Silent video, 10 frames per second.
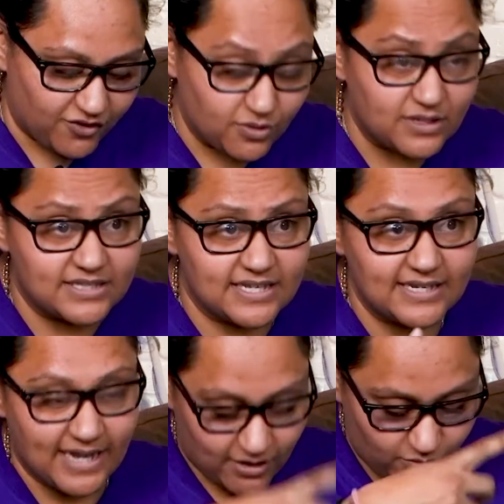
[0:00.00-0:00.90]
We
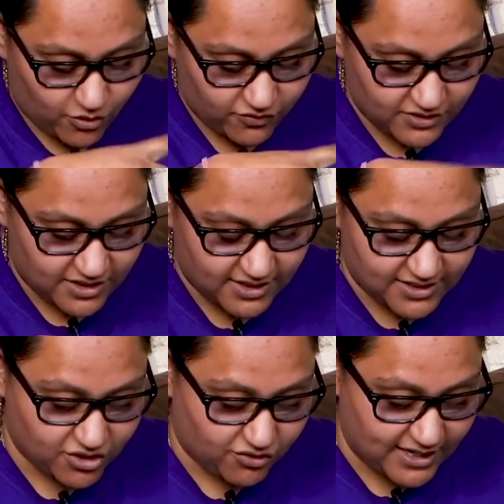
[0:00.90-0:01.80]
started putting
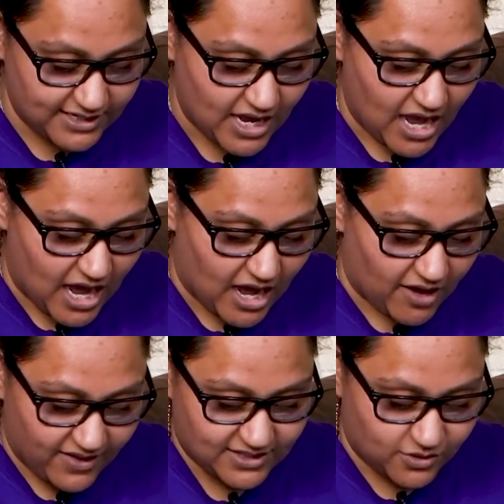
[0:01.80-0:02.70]
together an online
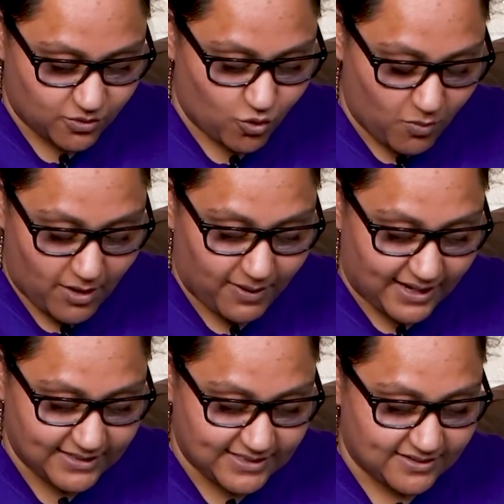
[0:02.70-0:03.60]
course, working
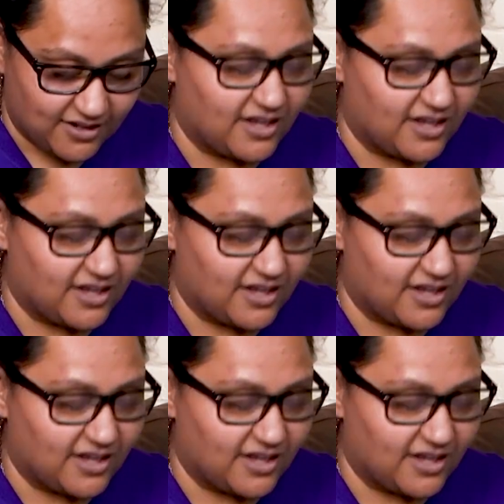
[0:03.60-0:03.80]
out how